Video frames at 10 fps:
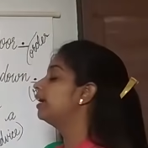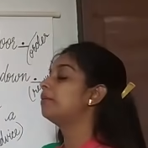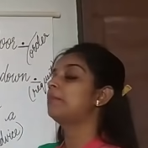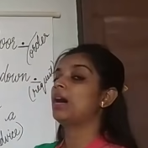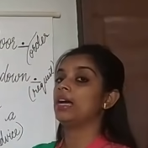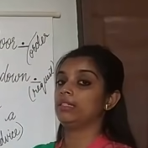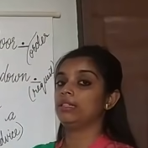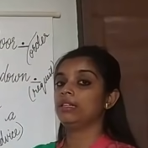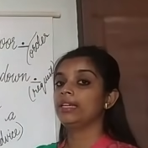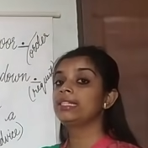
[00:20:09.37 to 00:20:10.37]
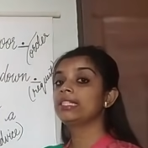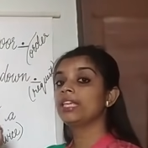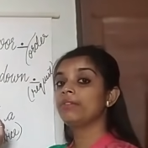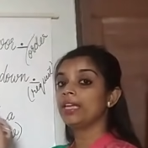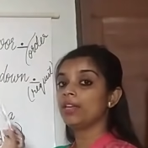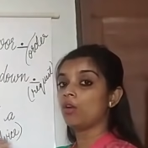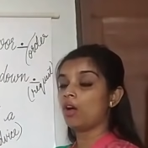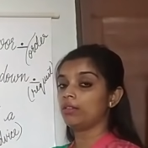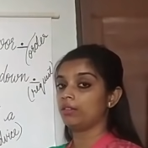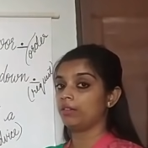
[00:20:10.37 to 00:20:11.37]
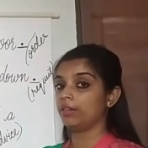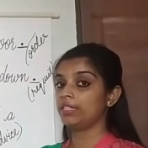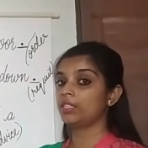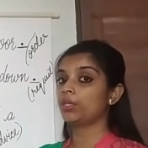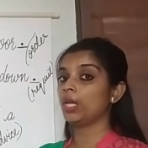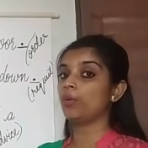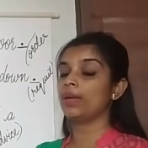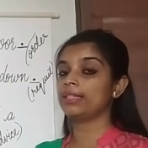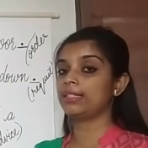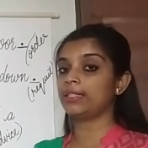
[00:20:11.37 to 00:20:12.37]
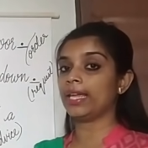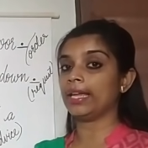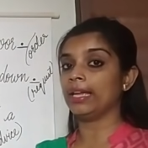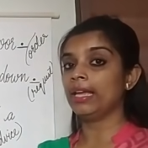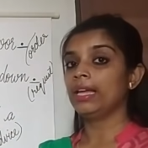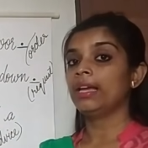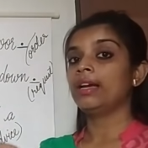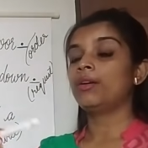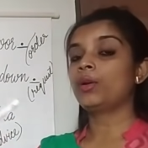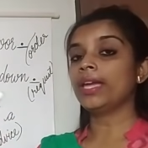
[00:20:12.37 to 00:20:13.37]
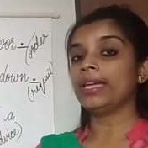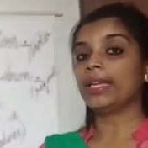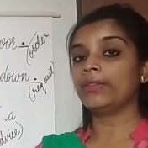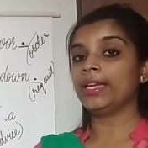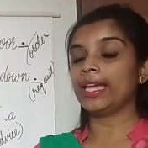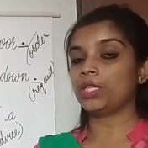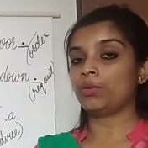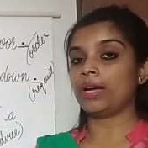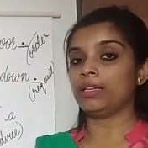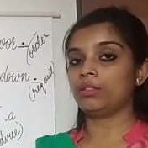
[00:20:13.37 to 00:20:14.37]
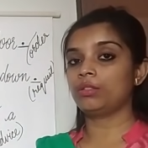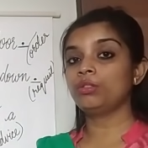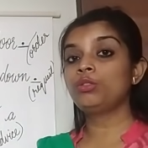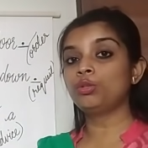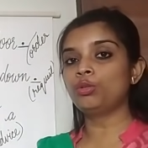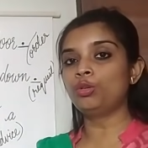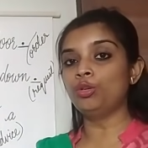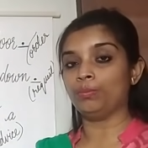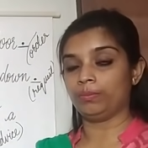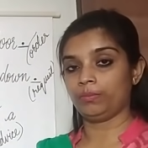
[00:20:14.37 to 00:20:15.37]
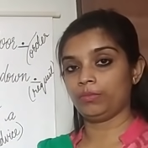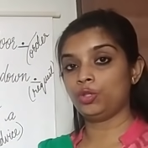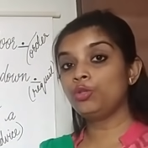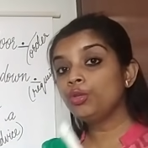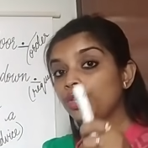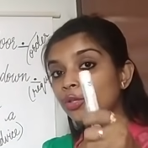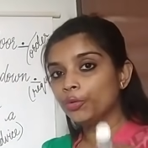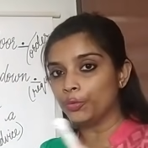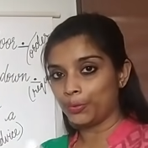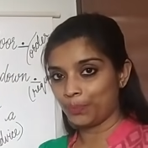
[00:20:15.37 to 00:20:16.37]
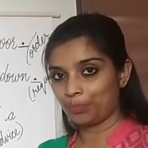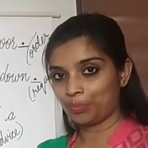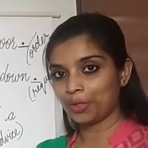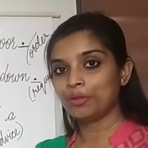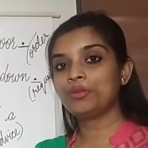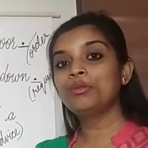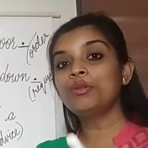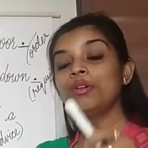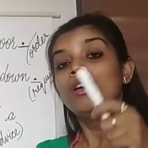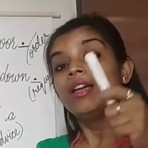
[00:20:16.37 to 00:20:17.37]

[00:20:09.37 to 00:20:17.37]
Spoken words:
command, it's giving an order, it's requesting, okay, giving advice. To whom? To you. To